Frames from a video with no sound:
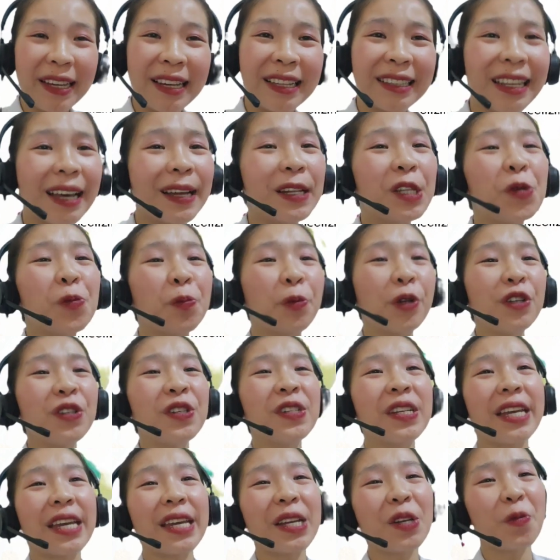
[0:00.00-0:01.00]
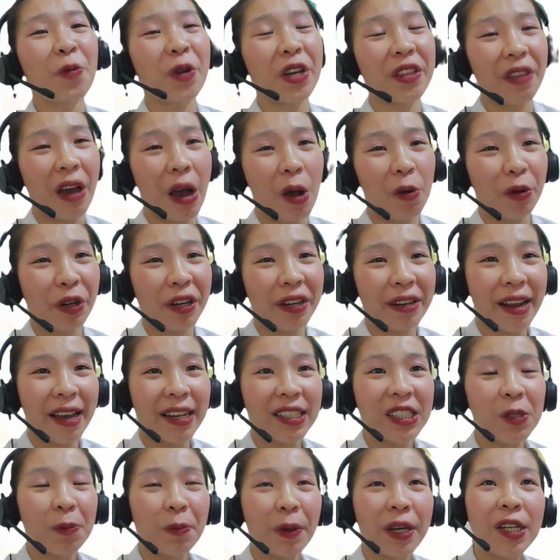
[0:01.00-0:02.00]
let's proceed with our
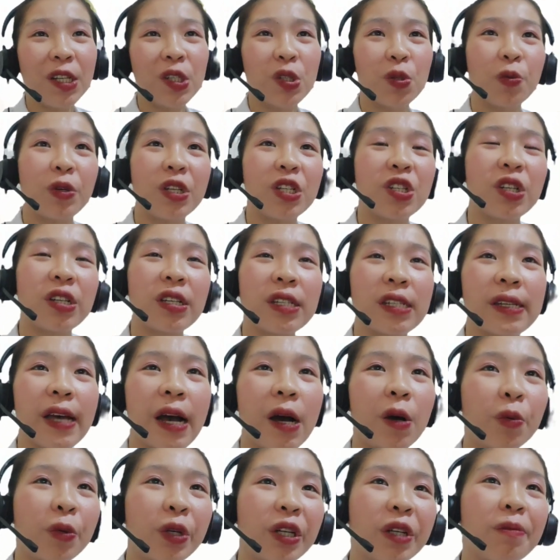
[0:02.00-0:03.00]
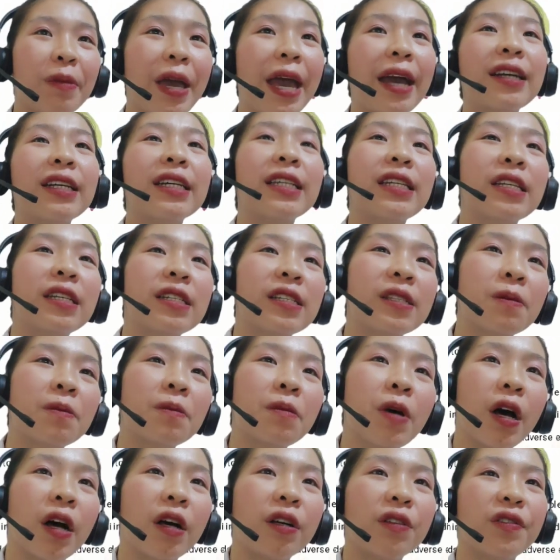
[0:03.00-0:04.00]
next page, which is our
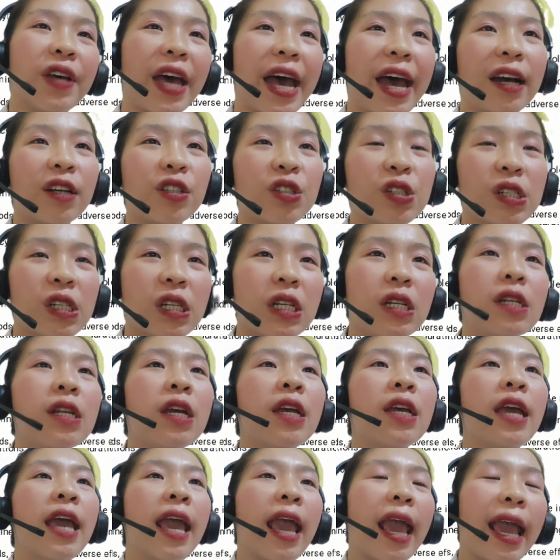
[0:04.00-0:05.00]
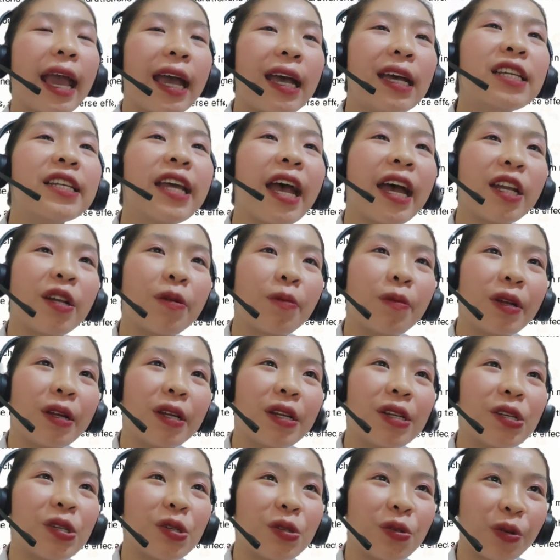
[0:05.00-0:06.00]
mechanism of action and
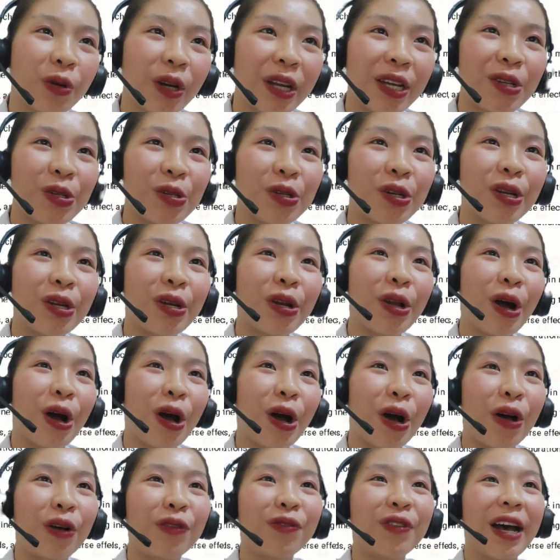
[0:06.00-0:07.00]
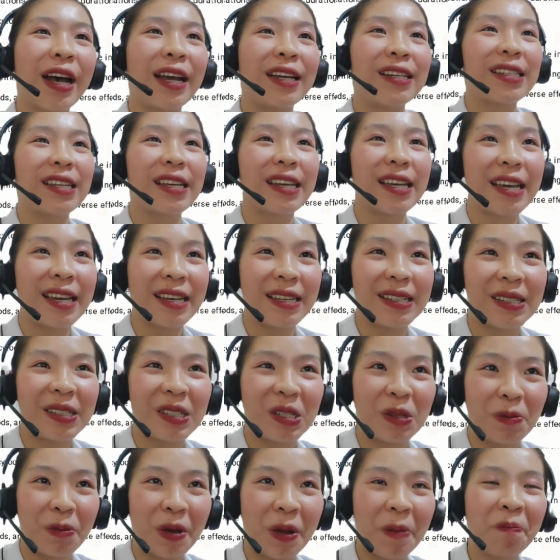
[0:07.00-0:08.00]
administration of
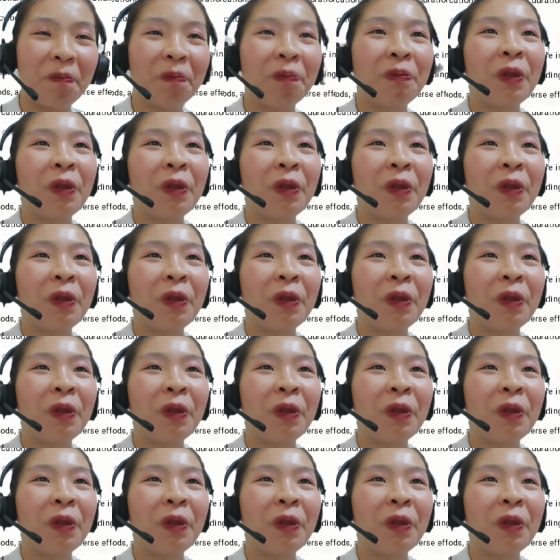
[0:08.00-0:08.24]
antihistamine.